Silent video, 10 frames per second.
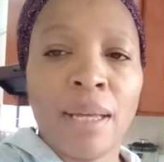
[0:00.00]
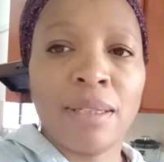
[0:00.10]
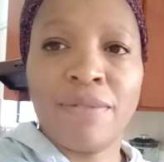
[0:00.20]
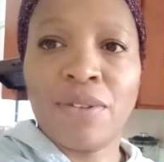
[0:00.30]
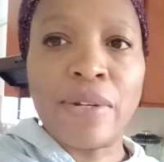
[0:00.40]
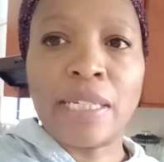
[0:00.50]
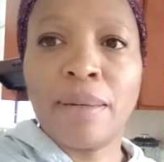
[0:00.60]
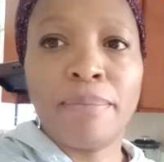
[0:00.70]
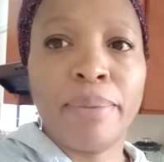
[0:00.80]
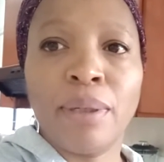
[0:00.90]
it's a very
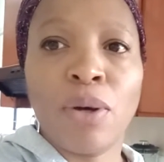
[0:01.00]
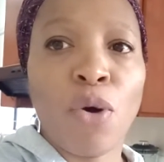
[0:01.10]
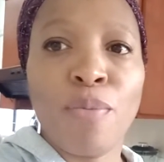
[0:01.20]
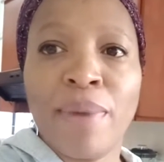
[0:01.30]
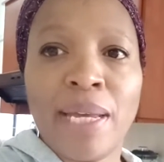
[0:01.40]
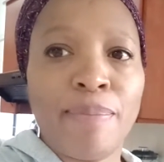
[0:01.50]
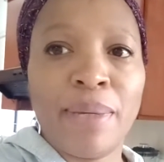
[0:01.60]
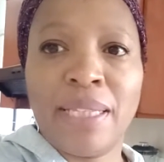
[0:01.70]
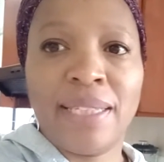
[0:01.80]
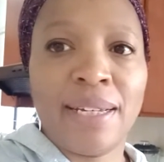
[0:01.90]
simple homemade
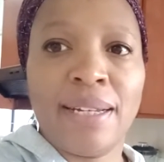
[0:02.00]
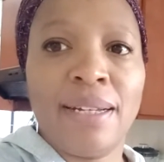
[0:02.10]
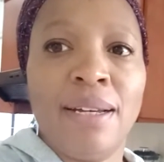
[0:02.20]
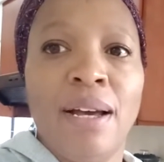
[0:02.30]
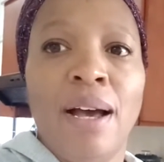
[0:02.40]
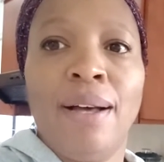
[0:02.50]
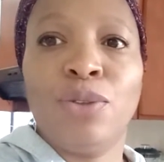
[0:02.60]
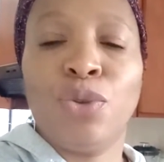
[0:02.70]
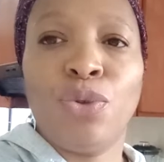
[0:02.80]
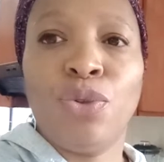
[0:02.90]
pizza.
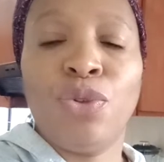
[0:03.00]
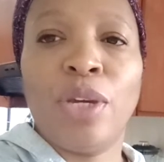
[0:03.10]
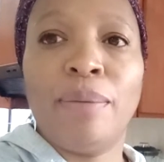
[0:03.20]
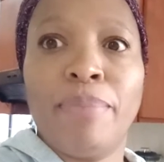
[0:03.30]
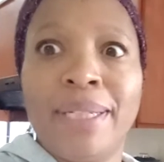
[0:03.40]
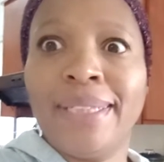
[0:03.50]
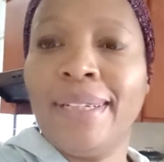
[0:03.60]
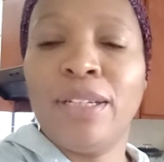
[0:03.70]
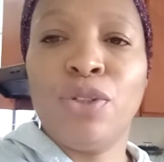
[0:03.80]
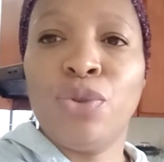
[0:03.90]
So you can
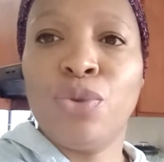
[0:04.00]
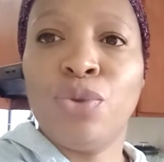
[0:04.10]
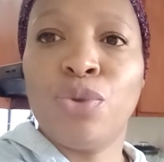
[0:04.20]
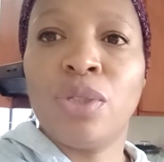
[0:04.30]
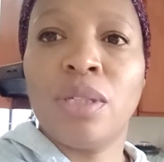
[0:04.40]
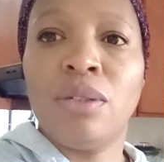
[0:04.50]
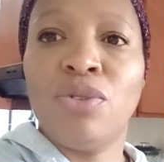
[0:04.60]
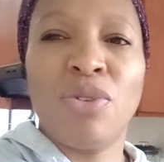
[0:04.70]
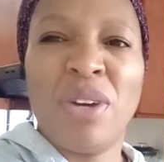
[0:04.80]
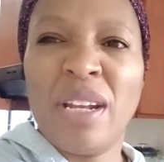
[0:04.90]
basically use,
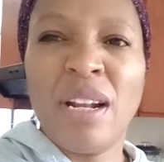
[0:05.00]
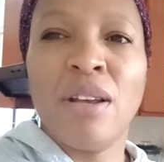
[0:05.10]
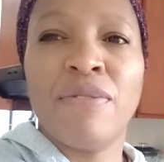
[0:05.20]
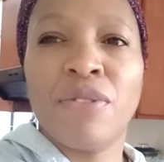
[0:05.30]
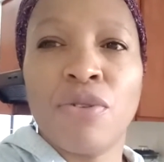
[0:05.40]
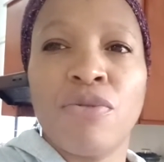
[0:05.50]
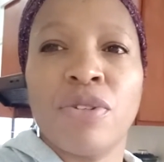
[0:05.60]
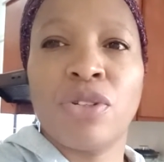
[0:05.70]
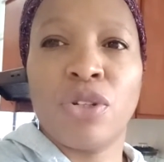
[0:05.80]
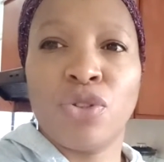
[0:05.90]
you know, any
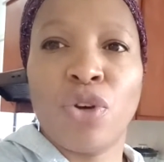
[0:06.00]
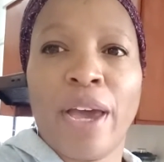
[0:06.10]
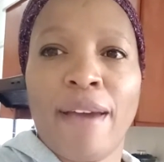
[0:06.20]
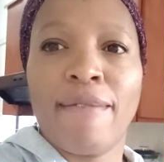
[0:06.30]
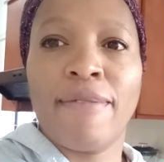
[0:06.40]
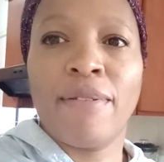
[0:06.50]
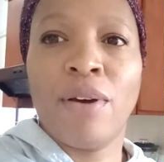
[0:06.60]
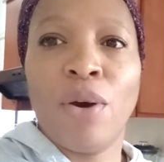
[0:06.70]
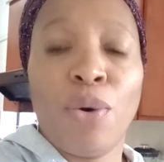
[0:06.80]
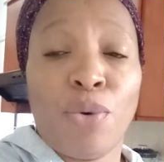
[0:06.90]
leftovers that you have,
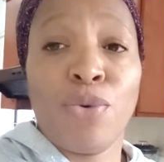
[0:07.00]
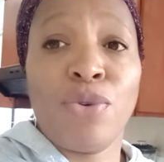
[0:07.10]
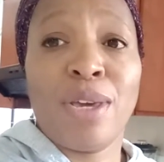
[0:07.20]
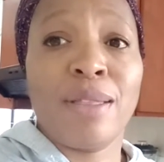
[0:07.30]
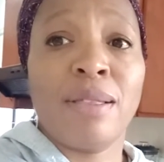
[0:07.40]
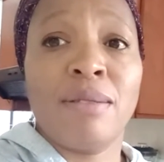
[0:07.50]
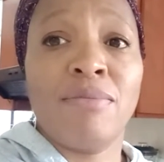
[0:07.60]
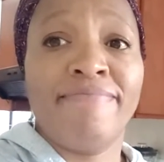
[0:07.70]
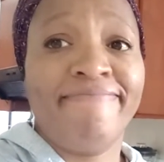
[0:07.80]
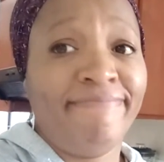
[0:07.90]
or you can
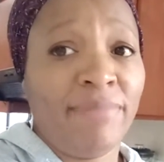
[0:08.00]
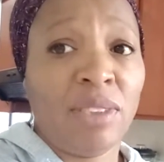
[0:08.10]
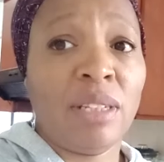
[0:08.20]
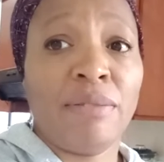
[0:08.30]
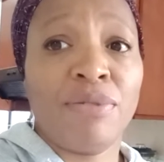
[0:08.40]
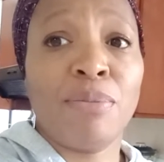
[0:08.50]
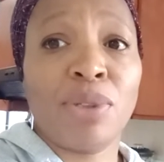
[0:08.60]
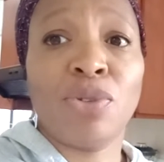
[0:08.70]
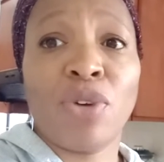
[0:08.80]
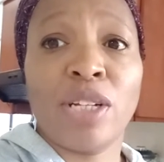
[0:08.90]
start from
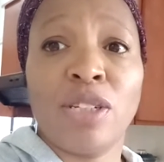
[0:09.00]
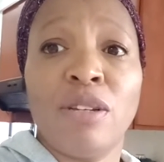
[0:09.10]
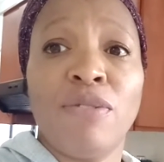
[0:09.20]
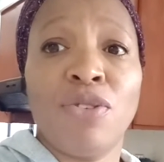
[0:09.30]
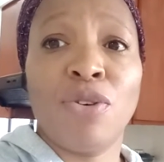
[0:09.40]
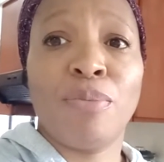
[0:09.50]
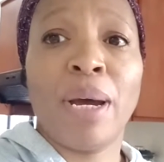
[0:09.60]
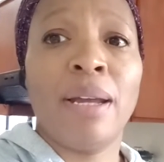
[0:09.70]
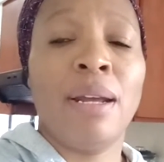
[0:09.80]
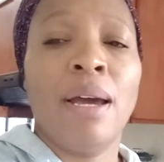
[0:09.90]
scratch if you don't mind.